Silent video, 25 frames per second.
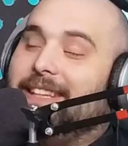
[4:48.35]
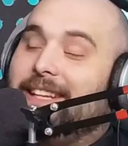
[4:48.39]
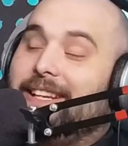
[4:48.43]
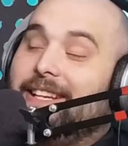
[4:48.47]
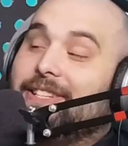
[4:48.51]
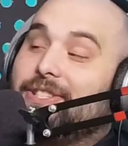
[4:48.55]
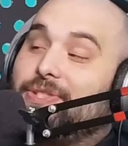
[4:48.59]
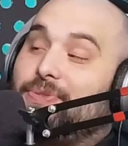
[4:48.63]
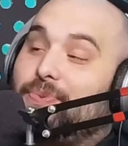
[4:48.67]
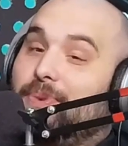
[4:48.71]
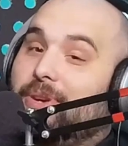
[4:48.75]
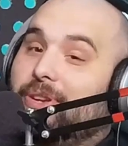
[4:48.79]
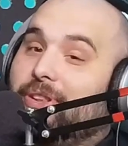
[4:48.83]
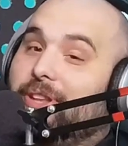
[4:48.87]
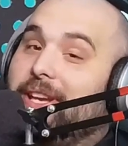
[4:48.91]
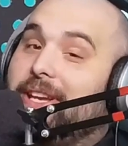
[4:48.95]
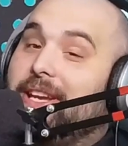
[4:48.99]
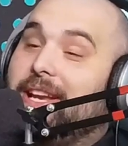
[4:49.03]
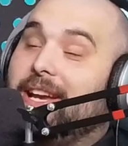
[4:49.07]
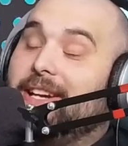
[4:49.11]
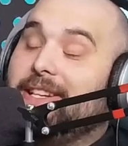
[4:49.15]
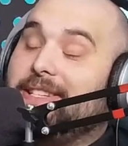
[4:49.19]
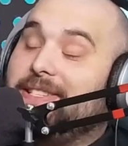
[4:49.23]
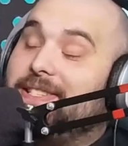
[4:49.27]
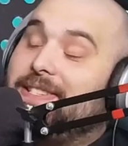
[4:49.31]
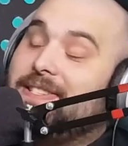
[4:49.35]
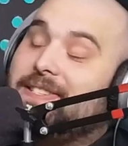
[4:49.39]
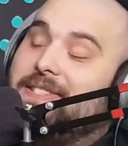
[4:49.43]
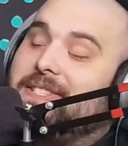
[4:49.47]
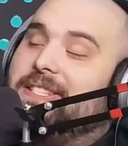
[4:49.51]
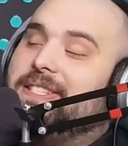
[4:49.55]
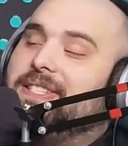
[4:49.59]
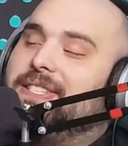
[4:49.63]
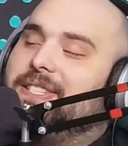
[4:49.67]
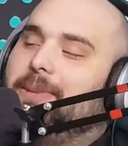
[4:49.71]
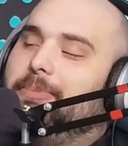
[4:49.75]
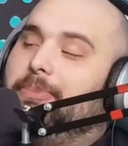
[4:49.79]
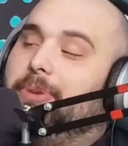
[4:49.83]
It's really nice to see
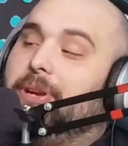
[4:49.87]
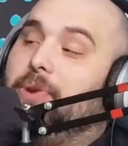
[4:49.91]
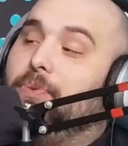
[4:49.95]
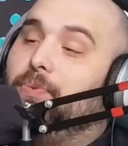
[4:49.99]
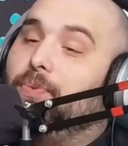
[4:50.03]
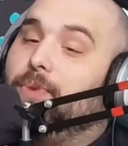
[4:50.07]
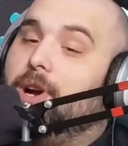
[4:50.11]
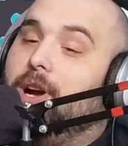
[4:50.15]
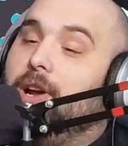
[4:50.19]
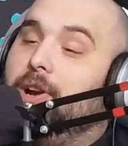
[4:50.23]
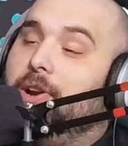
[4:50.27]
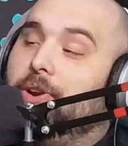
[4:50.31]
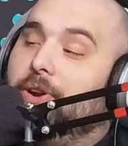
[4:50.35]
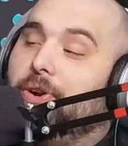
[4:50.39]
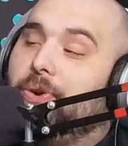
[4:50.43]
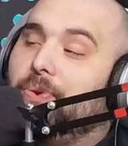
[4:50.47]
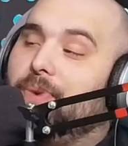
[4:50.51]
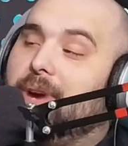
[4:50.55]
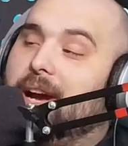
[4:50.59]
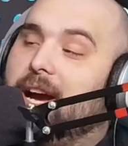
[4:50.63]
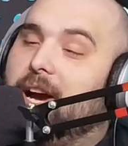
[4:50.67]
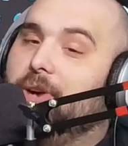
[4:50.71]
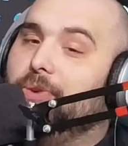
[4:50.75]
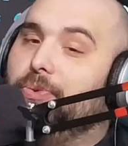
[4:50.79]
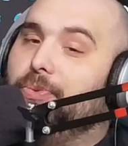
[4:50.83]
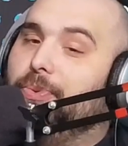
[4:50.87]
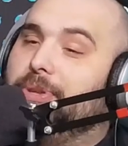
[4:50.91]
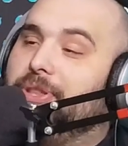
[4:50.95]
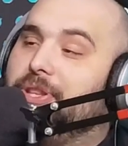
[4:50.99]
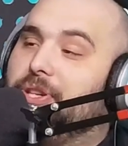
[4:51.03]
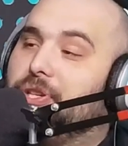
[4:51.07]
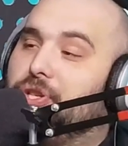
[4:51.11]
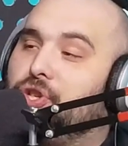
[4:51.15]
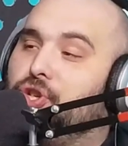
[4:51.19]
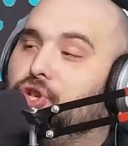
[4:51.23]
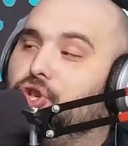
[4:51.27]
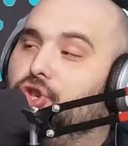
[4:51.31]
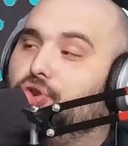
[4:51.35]
somebody running around with a
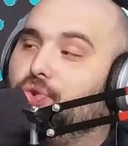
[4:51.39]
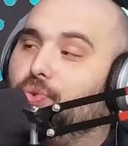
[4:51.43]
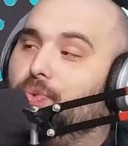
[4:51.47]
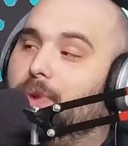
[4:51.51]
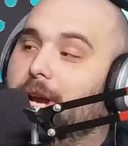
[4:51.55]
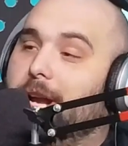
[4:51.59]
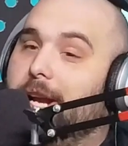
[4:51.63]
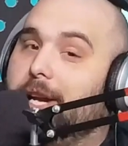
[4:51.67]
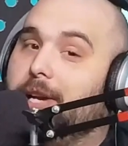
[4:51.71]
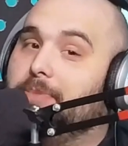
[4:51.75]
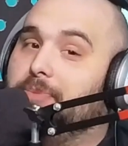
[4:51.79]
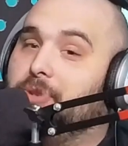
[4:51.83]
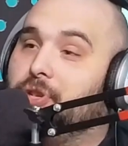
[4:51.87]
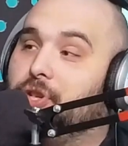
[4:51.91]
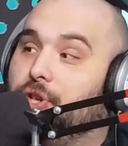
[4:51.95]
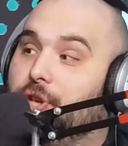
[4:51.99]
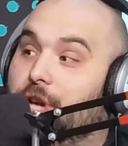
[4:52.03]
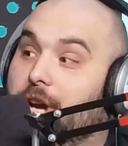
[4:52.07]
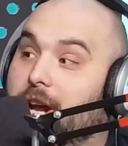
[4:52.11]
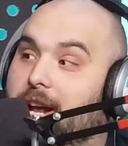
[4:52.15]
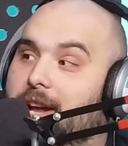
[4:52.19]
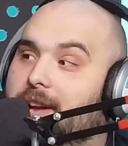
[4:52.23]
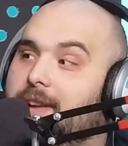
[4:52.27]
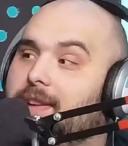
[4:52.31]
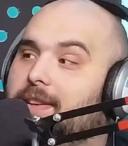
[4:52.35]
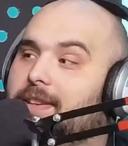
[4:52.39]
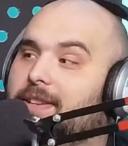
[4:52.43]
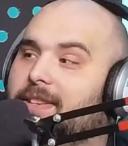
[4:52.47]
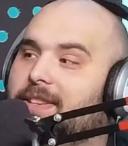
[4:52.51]
straight up shank.